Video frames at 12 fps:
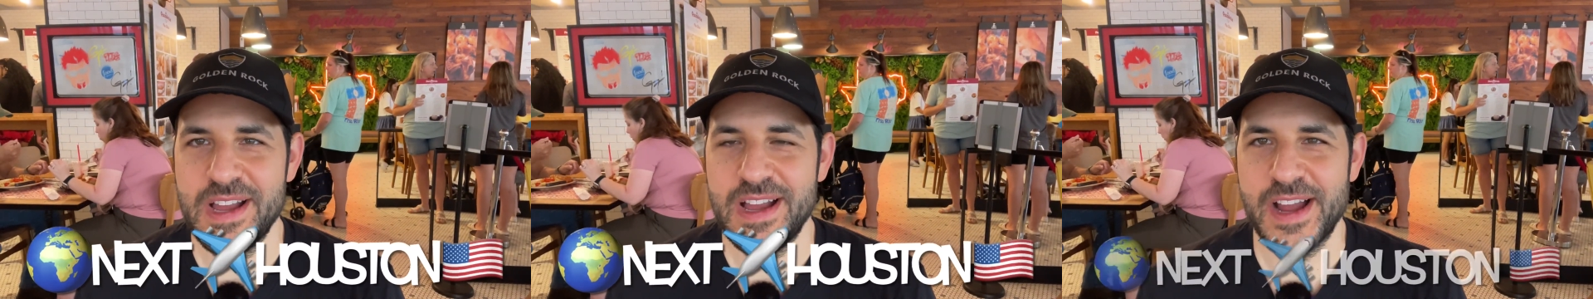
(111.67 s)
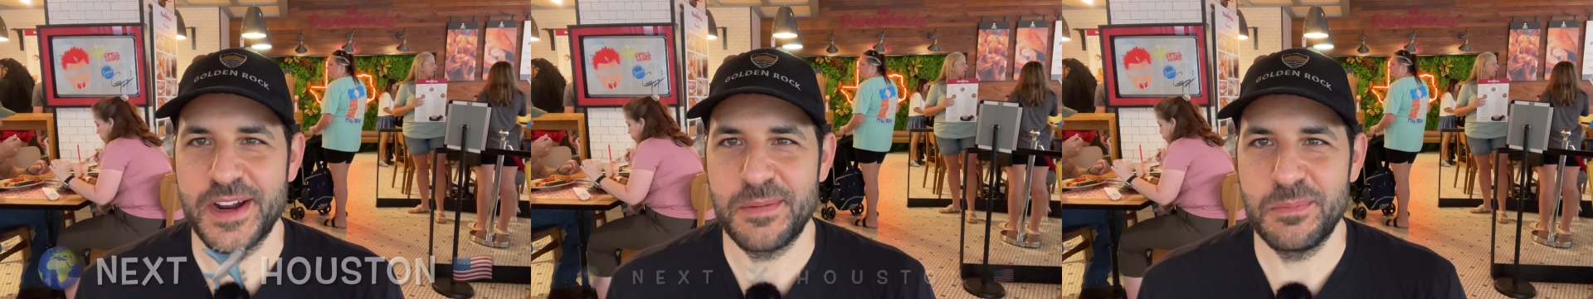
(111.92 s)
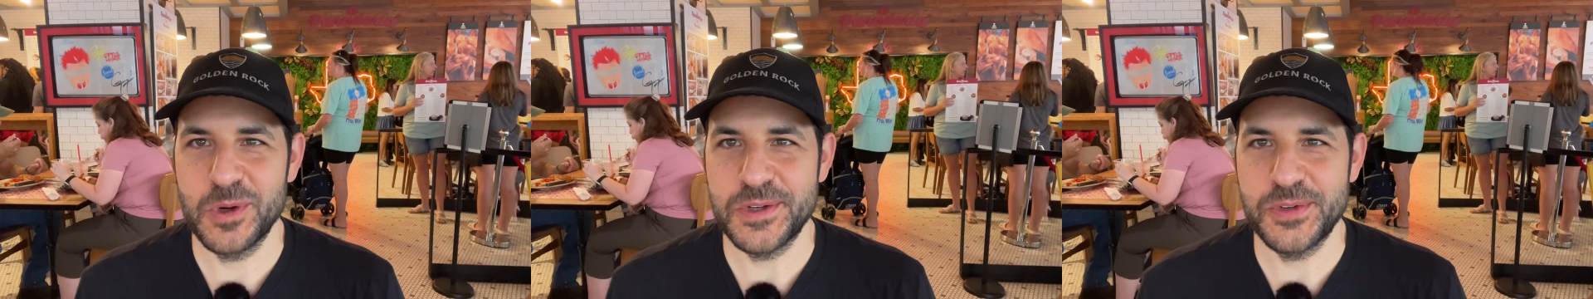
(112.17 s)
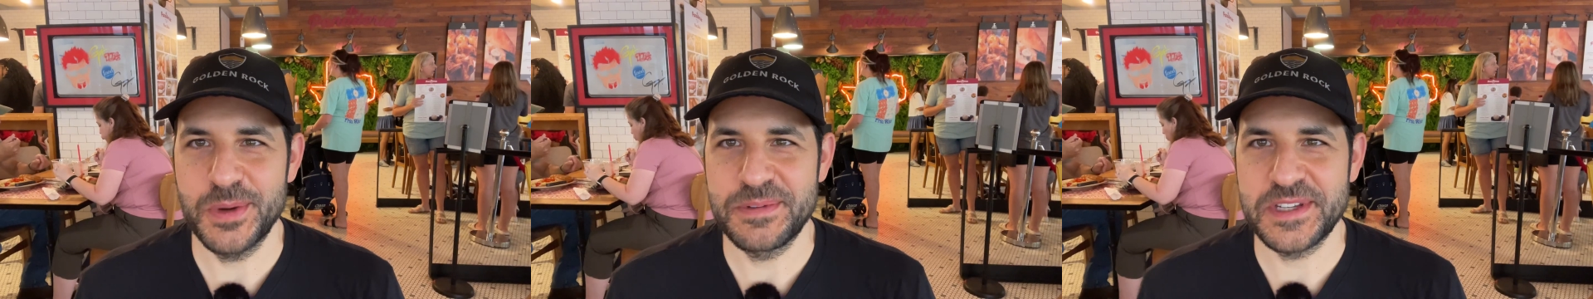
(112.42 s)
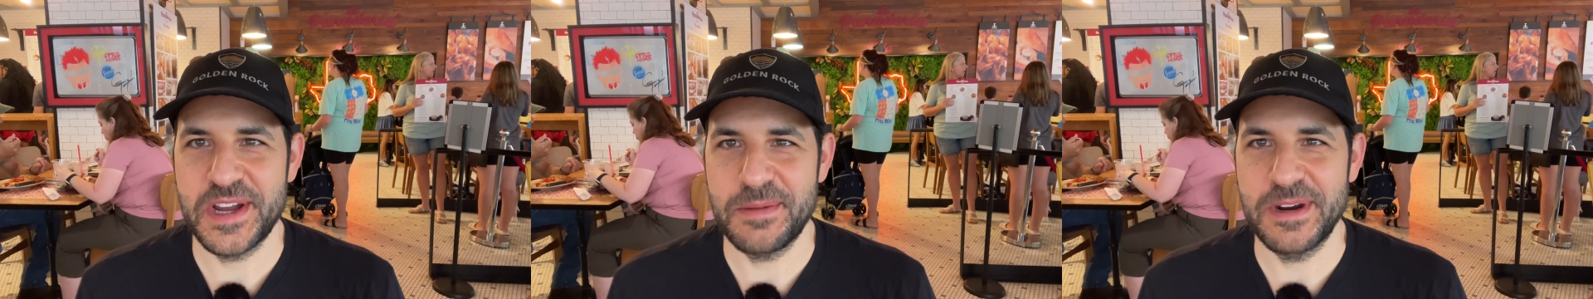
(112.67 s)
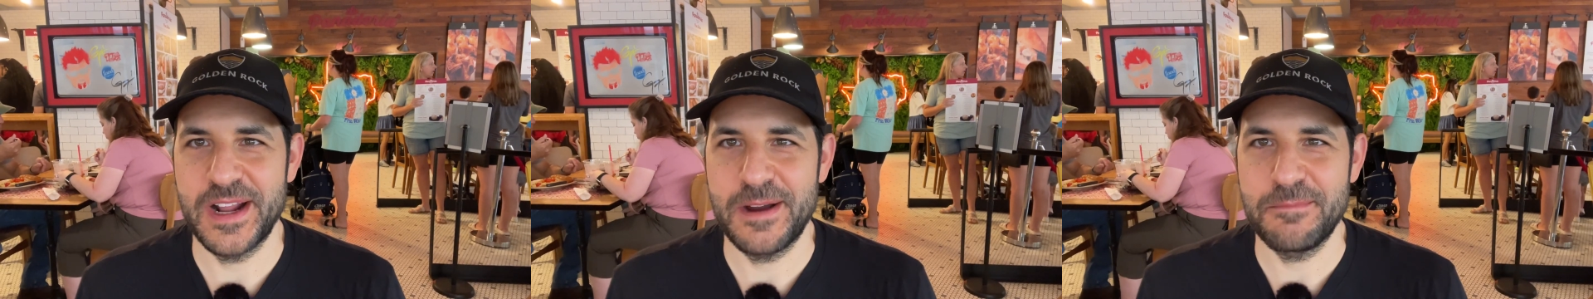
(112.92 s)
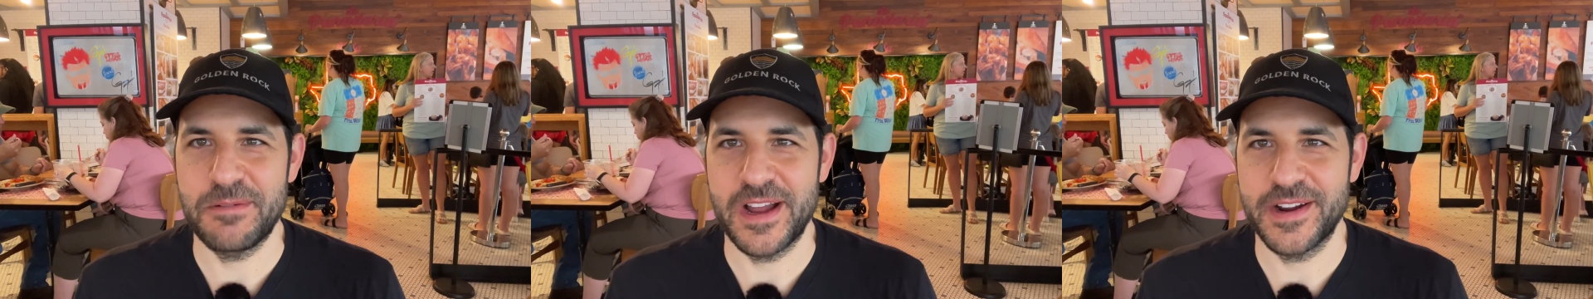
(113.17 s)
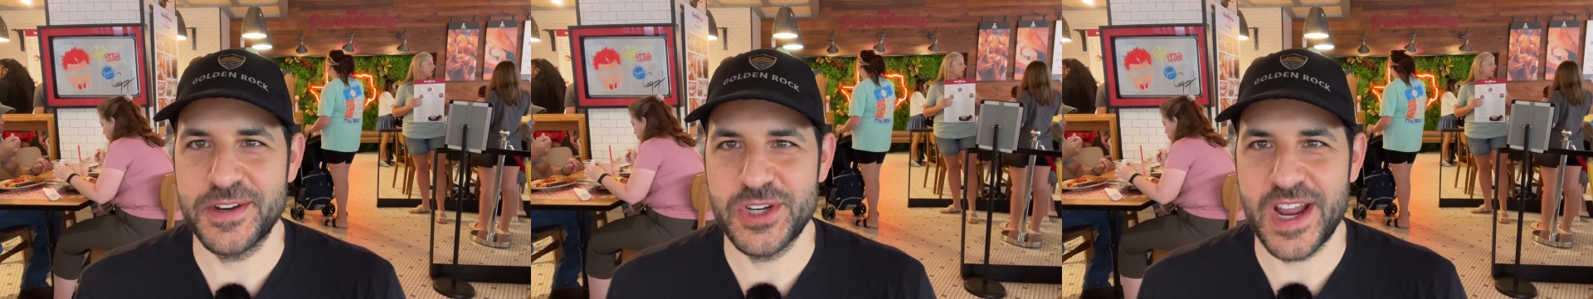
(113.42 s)
I got more trips coming up. I
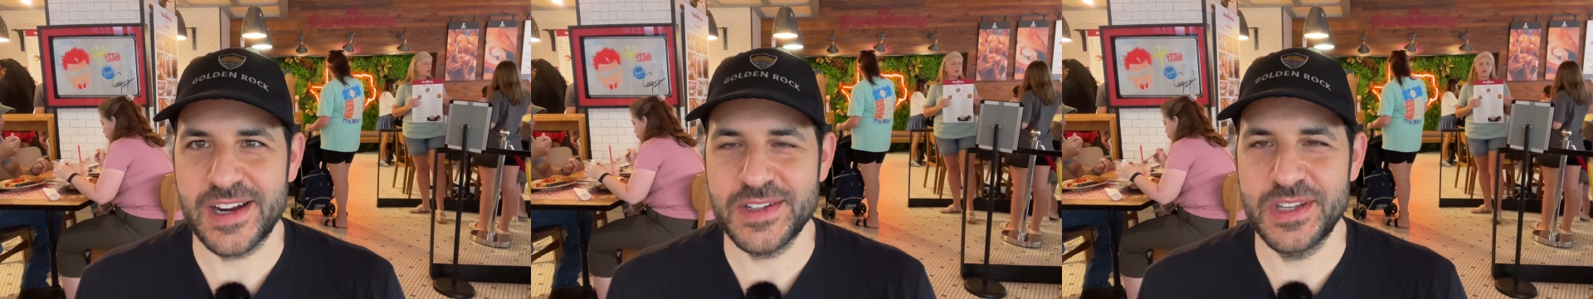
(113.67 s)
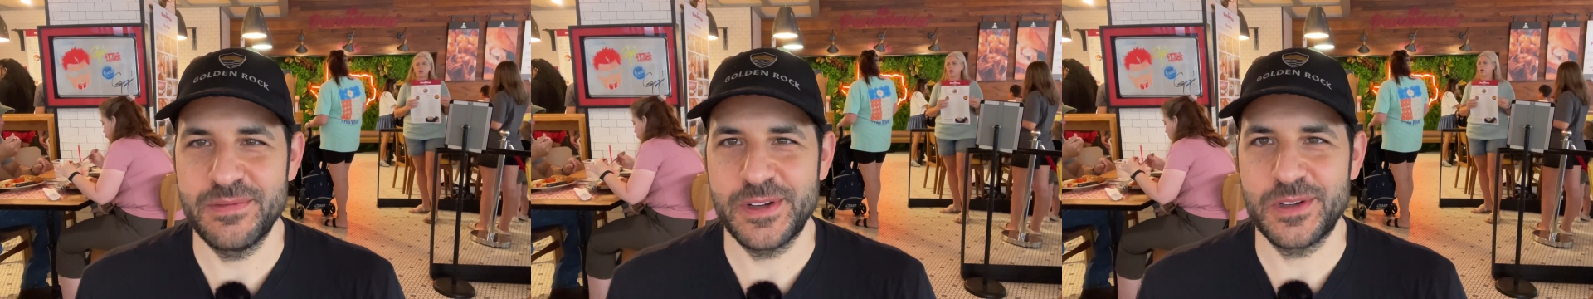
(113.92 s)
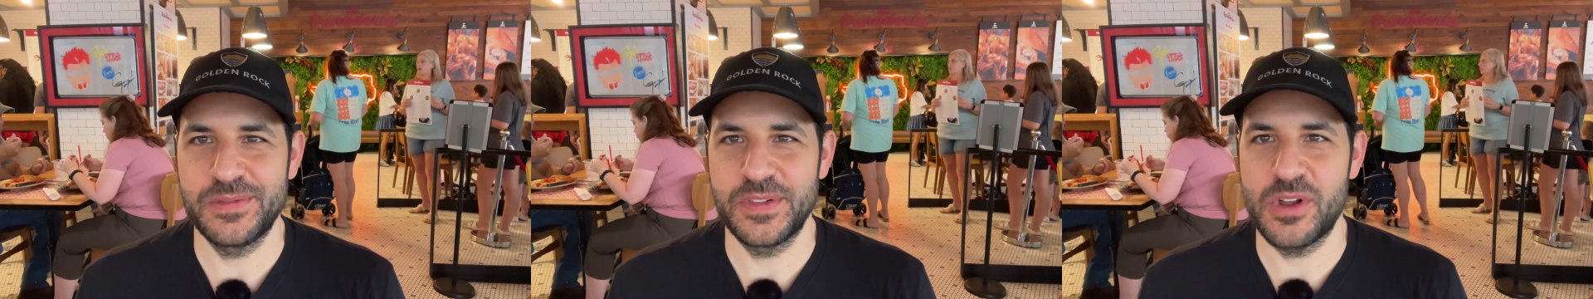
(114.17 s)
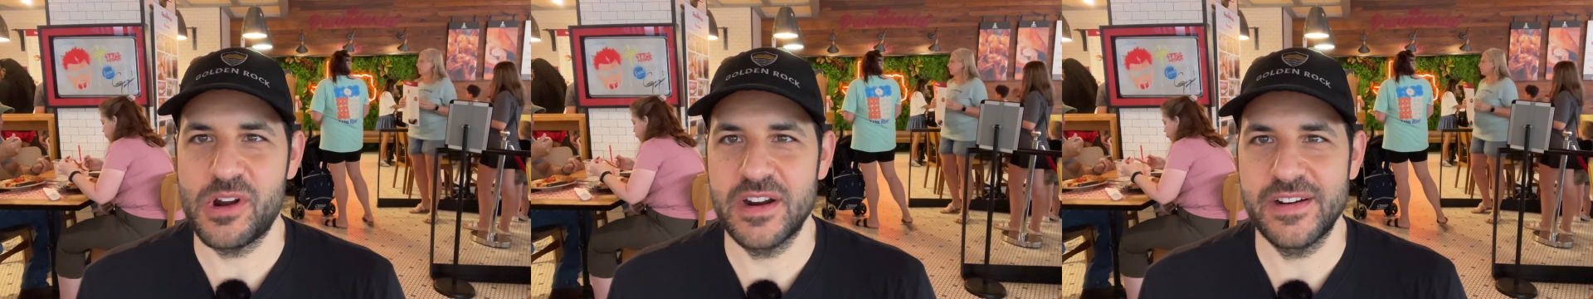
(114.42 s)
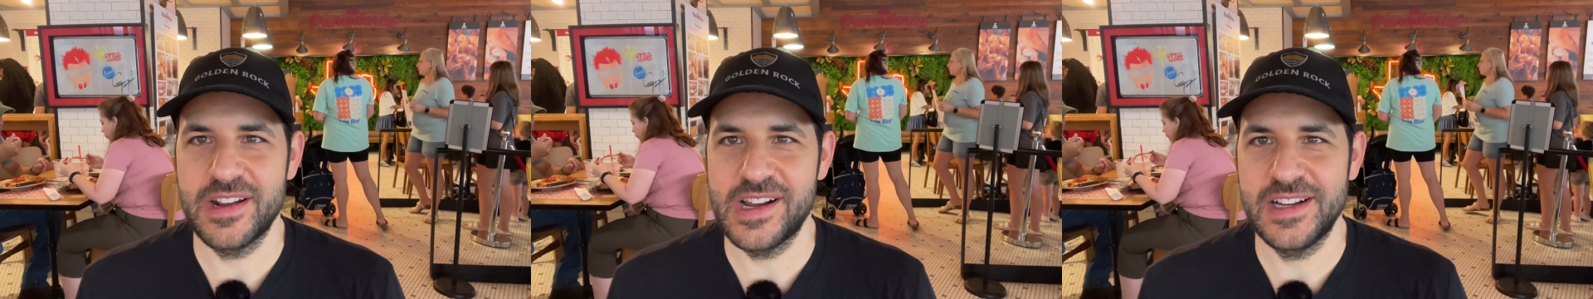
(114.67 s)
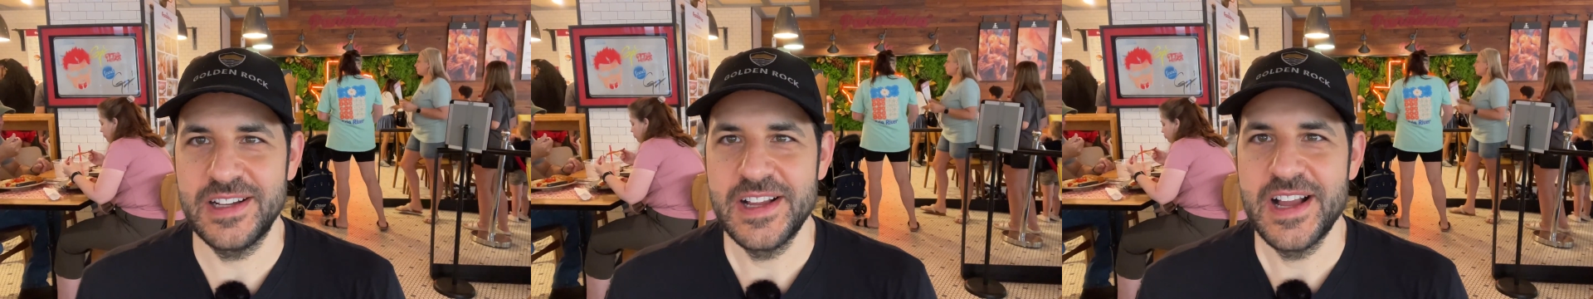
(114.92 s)
got Jacksonville, Florida.